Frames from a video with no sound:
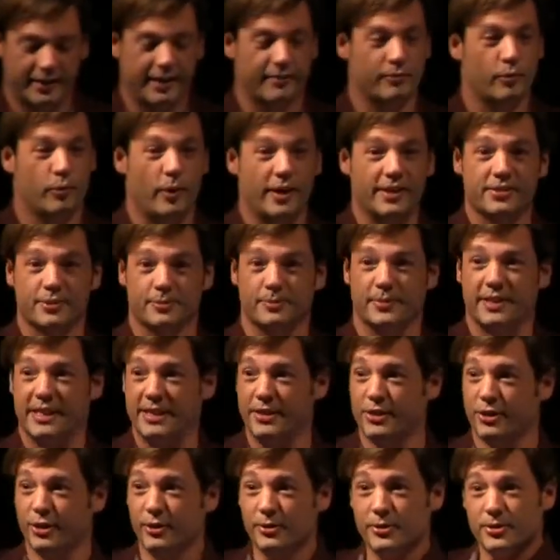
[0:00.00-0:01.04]
give away some
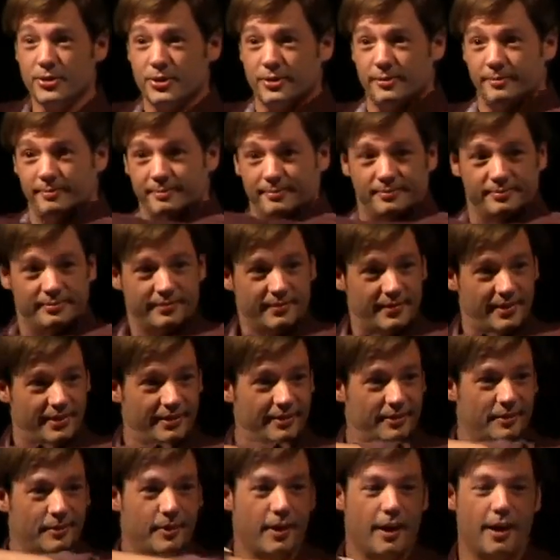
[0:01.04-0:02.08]
t-shirts
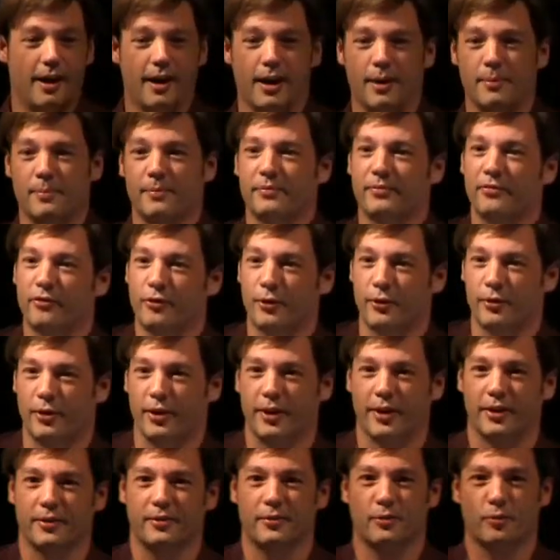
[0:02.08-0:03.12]
um, for
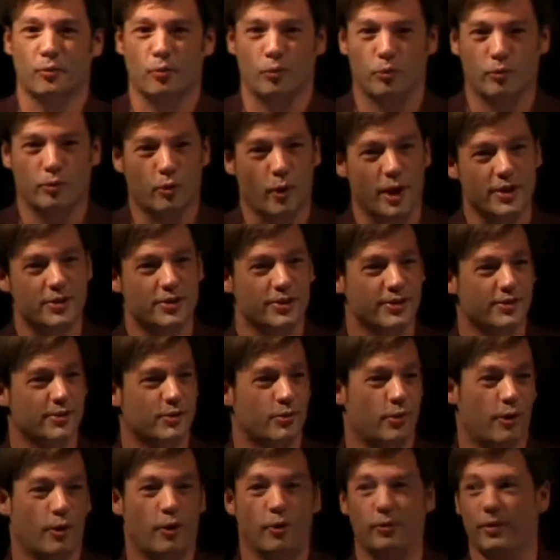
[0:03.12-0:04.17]
the
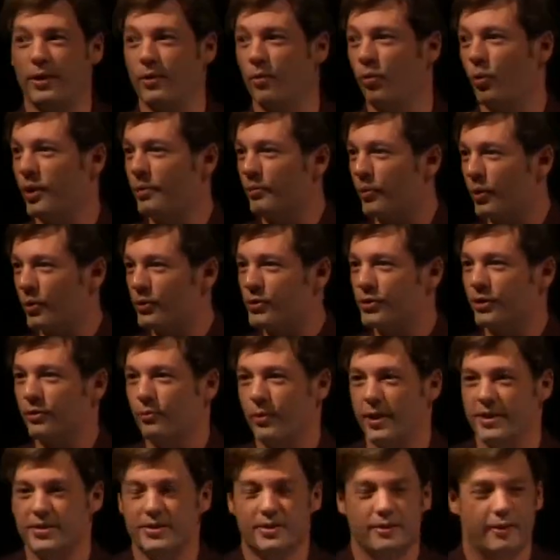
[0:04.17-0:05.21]
questions where only one
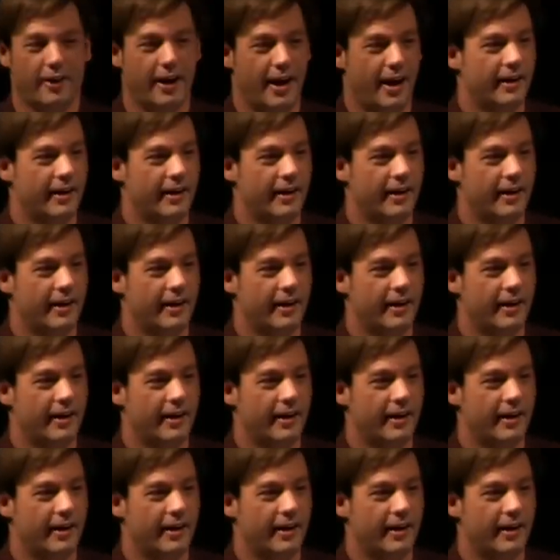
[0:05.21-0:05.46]
person raised their